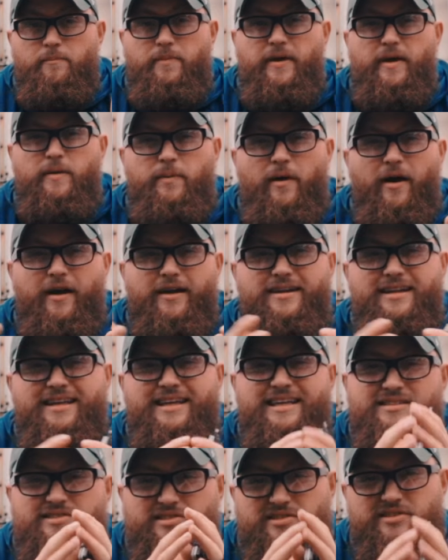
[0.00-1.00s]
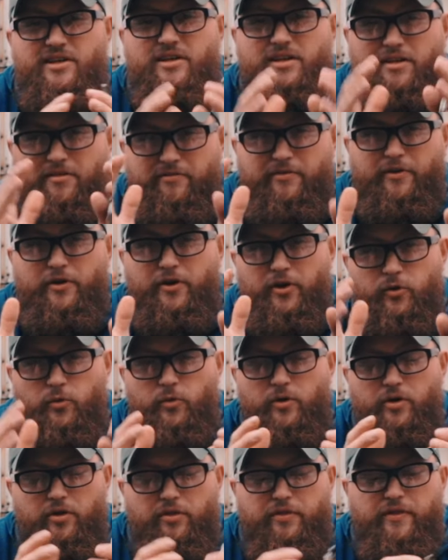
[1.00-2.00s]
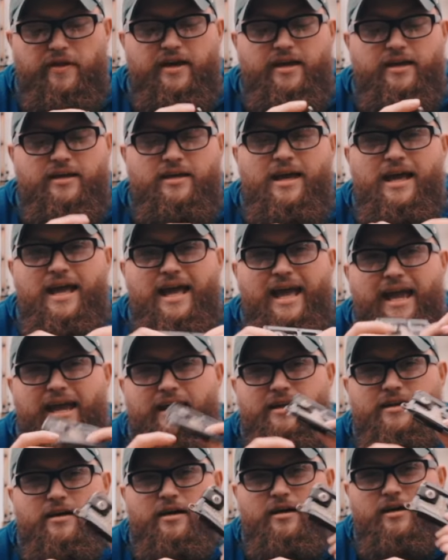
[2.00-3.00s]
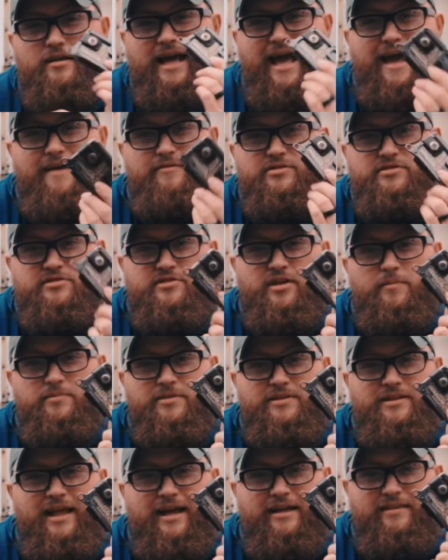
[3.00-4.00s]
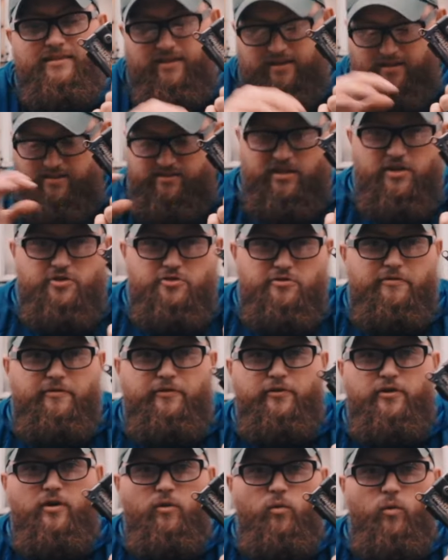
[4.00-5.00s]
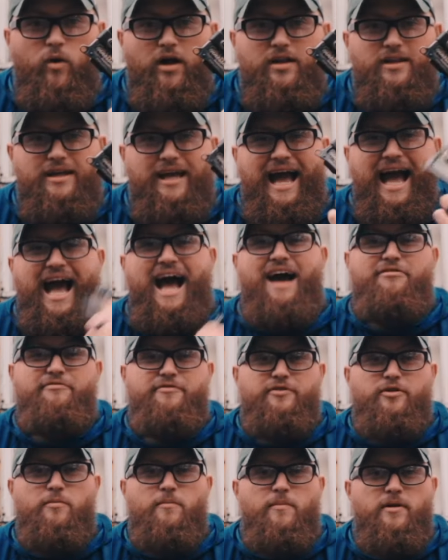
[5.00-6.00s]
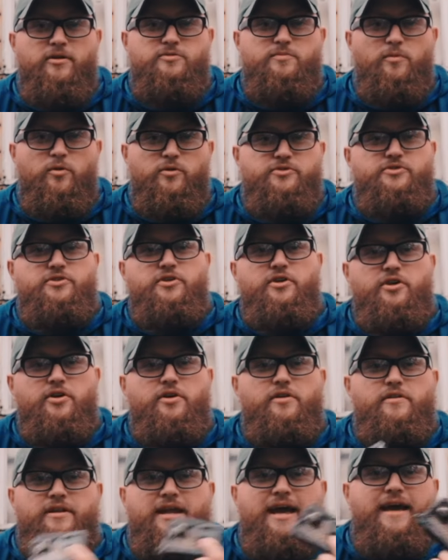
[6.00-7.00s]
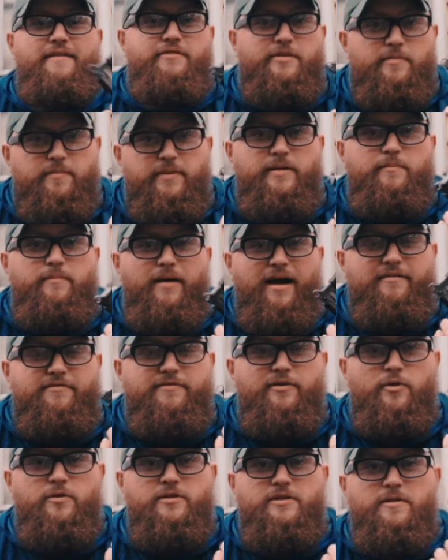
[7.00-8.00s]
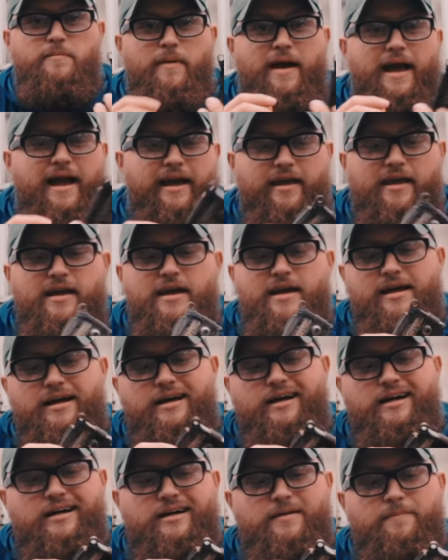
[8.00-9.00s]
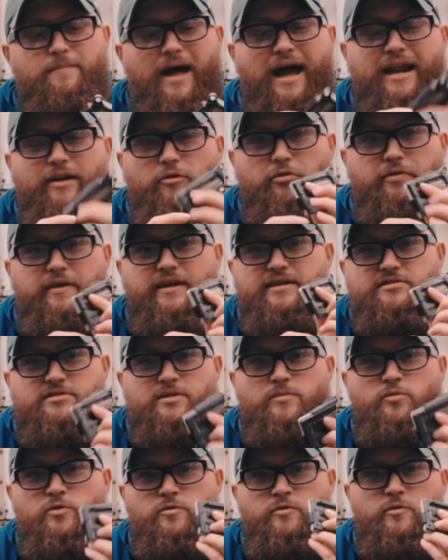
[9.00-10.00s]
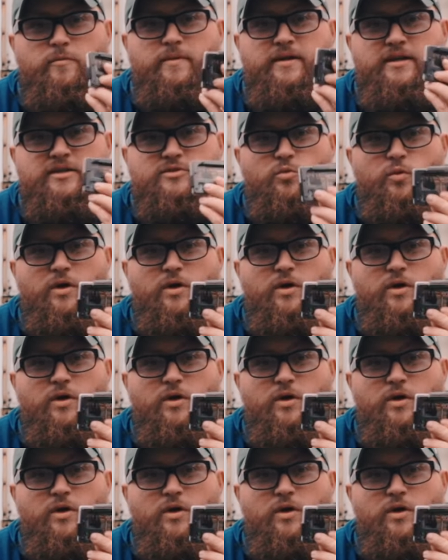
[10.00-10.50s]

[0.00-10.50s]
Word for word: pickpocketing is still a very real thing and uh, having something like this in your front wallet I feel much more secure than having a big bifold in the back um, I don't think someone would be as